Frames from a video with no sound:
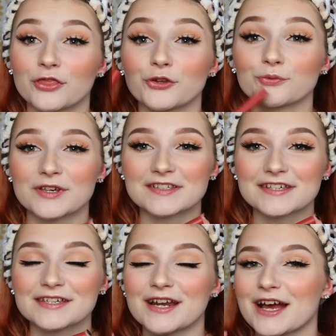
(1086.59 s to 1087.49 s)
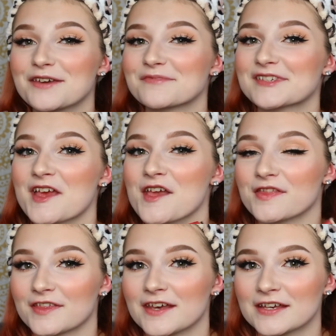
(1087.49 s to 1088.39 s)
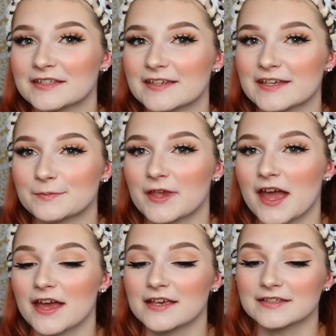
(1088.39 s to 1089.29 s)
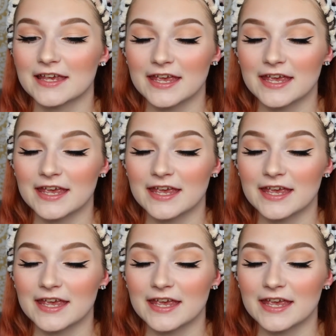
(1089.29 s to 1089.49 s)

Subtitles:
The reason I'm saying this is because